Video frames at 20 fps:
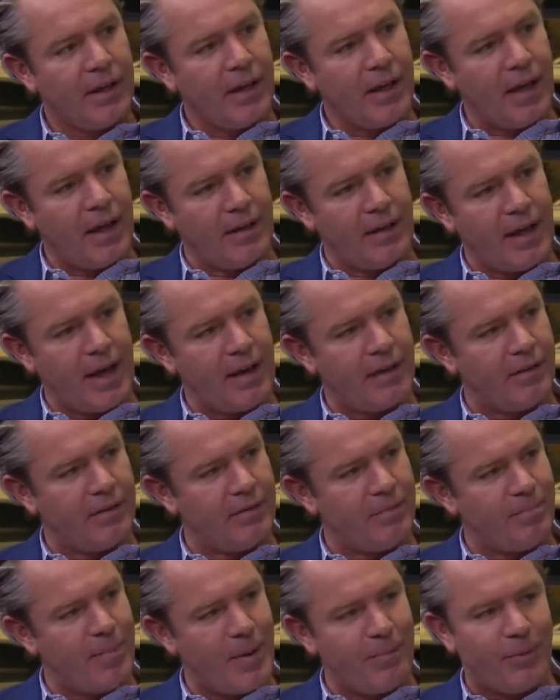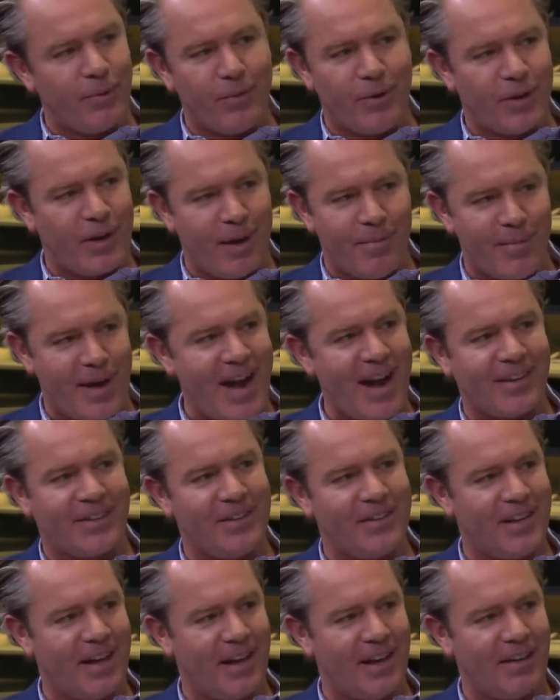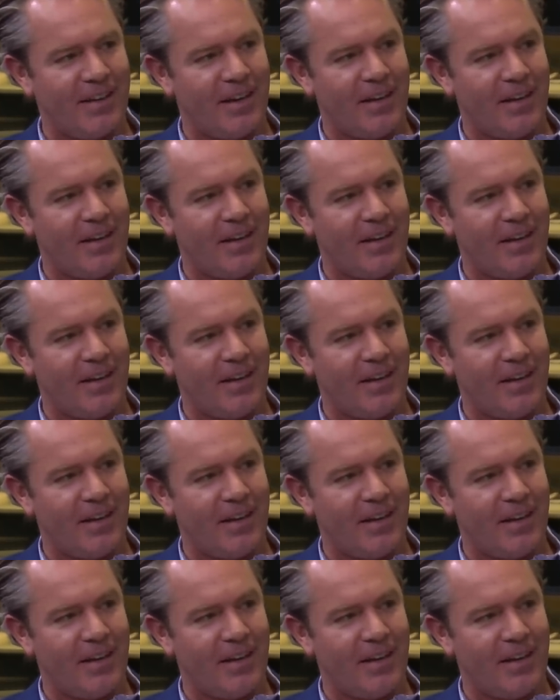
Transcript: And that people will come back to that.